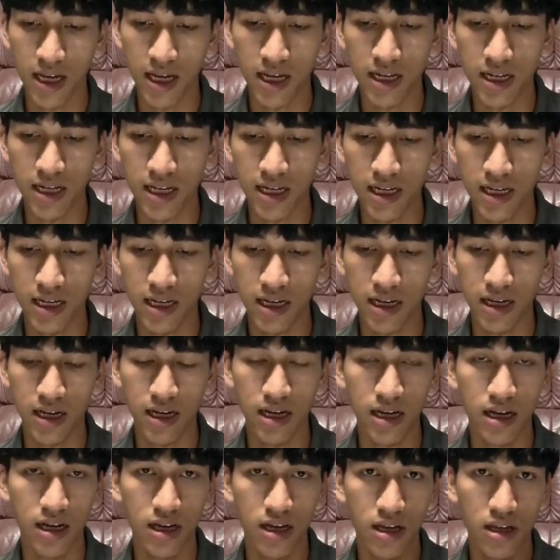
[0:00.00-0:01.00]

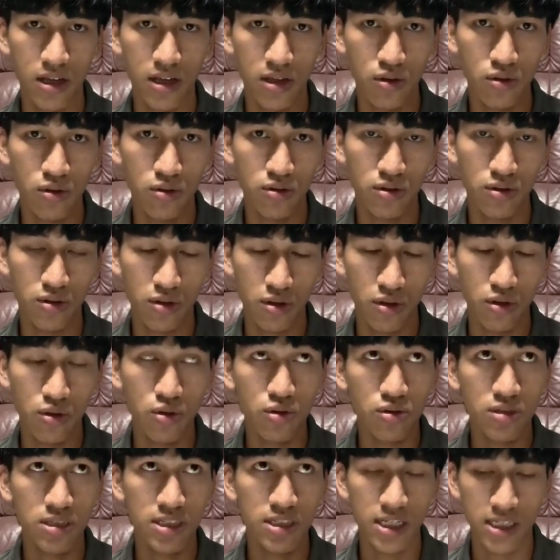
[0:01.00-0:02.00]
The
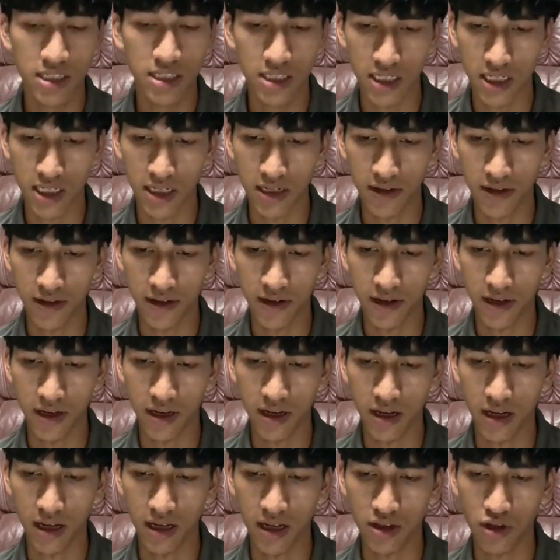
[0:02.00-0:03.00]
eustachian
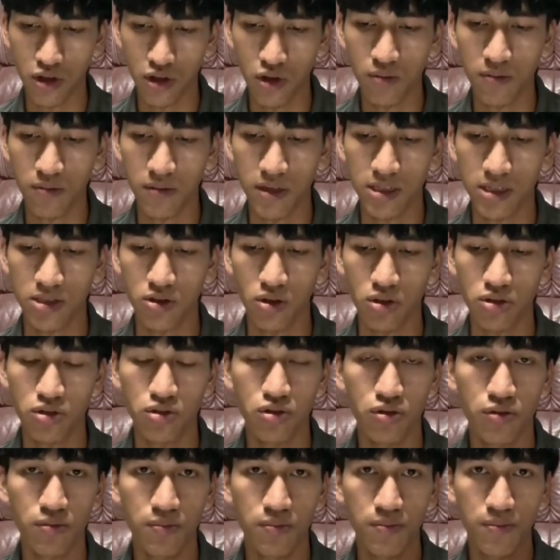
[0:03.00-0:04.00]
tube is
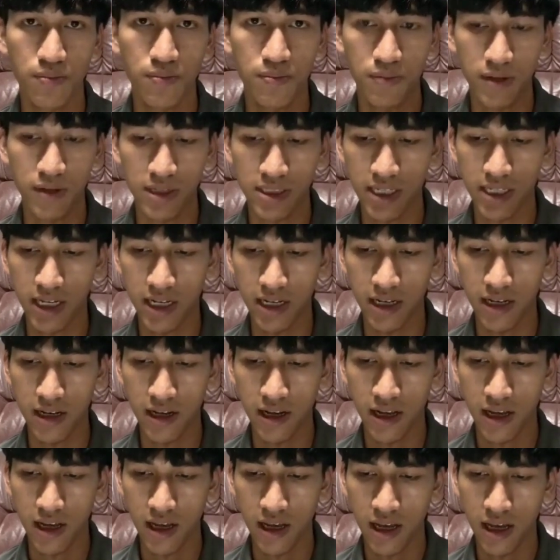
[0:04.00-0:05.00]
also present
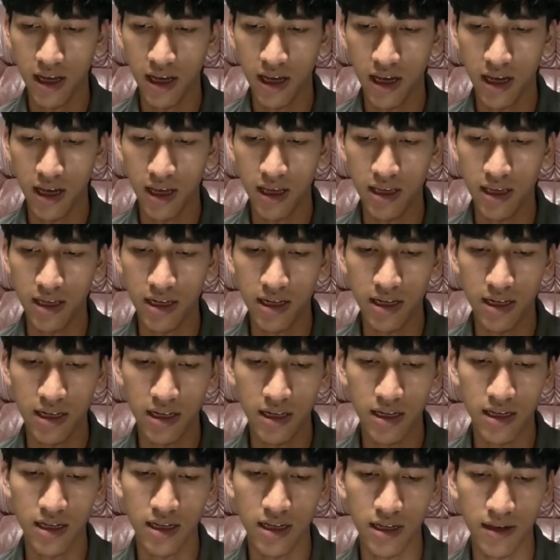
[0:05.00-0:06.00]
in
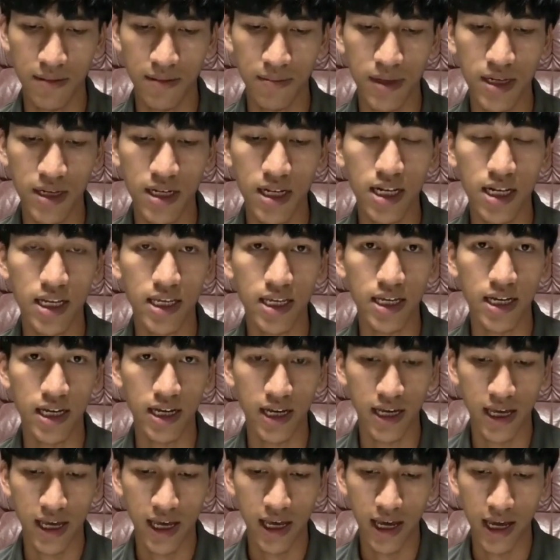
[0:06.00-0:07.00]
the middle ear,
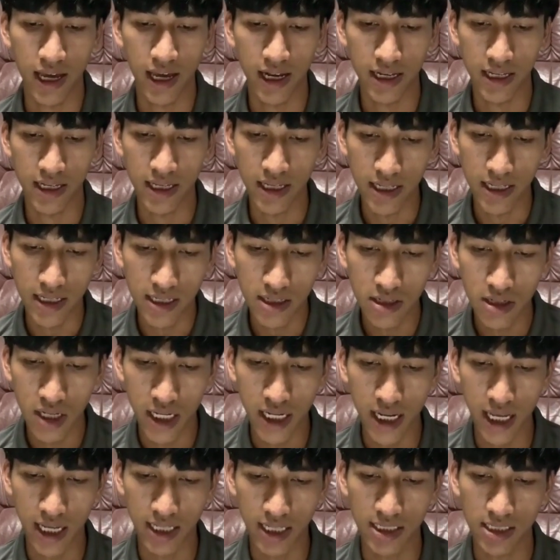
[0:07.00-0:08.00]
and it
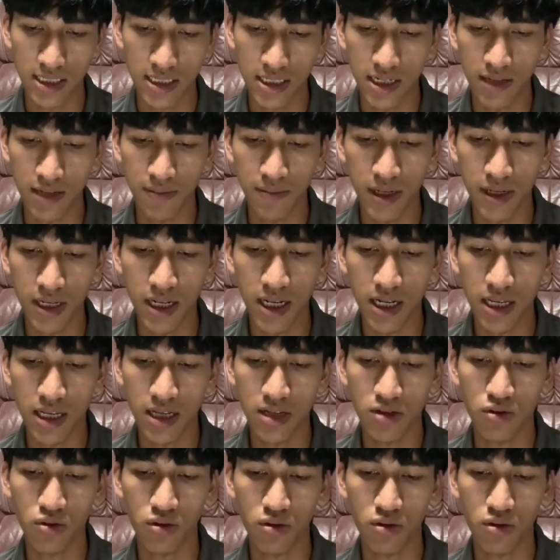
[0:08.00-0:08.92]
connects the middle ear to